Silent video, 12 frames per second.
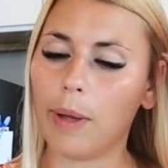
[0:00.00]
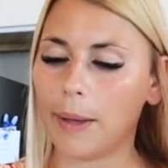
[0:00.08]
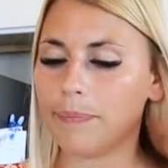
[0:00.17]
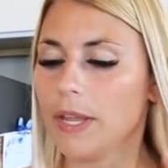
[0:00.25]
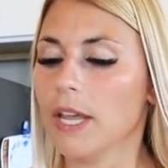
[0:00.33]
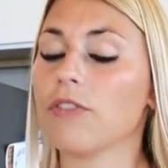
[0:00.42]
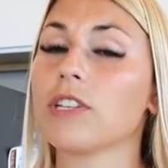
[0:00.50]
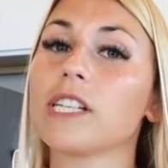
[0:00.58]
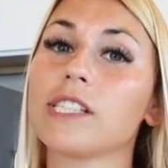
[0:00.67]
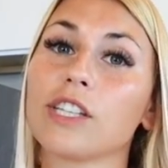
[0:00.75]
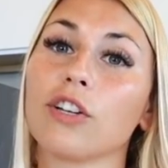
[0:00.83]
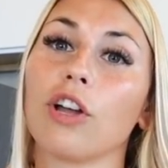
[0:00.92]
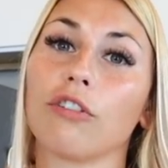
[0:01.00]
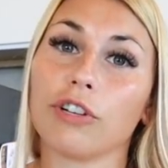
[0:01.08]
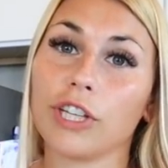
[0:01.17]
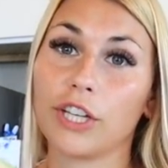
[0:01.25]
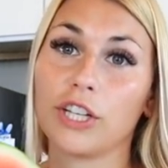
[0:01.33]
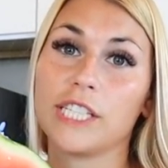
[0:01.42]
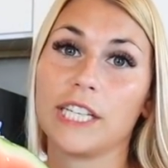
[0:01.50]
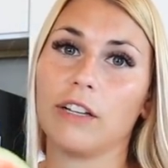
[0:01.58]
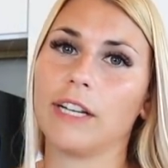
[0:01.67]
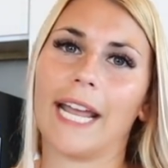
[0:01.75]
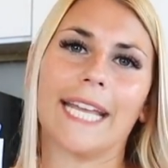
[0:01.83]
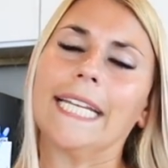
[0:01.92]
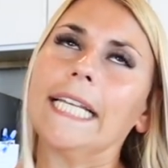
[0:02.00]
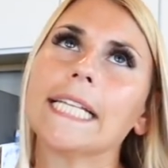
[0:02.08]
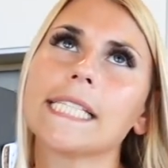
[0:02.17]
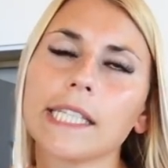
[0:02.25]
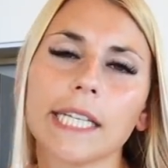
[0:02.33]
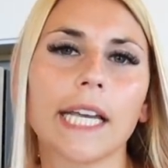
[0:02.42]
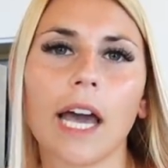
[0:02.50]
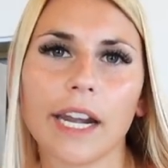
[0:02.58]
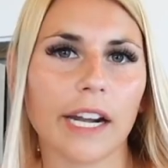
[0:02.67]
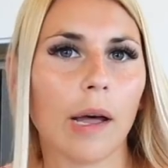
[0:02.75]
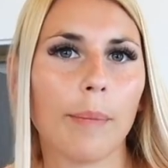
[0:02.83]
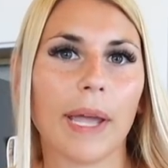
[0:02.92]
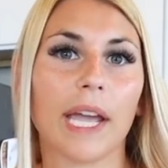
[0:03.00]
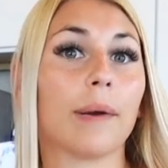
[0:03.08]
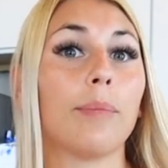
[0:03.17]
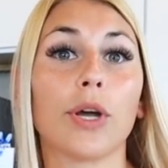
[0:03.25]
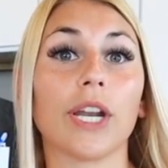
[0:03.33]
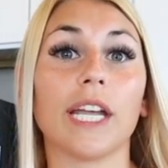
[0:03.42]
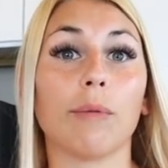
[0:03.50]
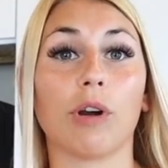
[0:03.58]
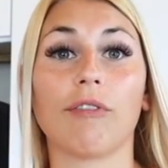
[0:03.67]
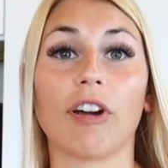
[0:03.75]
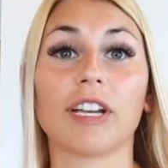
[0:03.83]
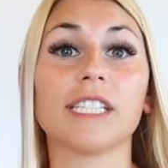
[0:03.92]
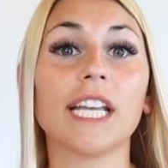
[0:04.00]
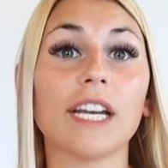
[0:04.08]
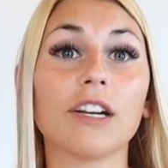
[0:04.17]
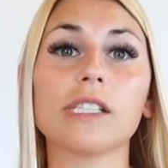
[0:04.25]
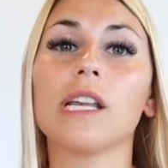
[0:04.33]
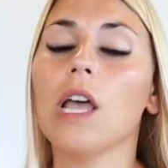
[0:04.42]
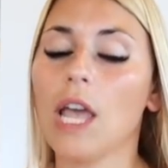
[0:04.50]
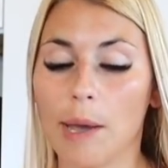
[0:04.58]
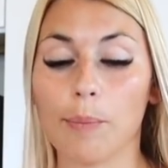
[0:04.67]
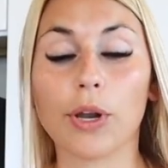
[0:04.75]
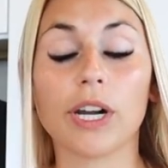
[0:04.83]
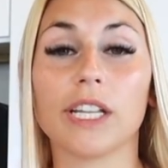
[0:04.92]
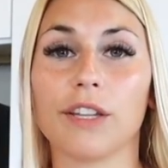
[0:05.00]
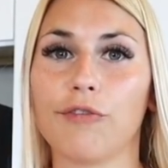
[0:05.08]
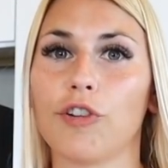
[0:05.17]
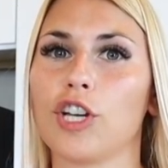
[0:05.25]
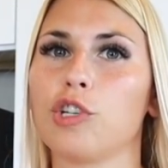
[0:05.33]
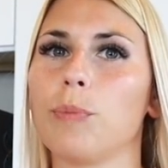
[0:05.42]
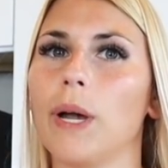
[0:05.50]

but this is still a really good deal and I can easily cut it up and put it in one of our containers and put it in the fridge.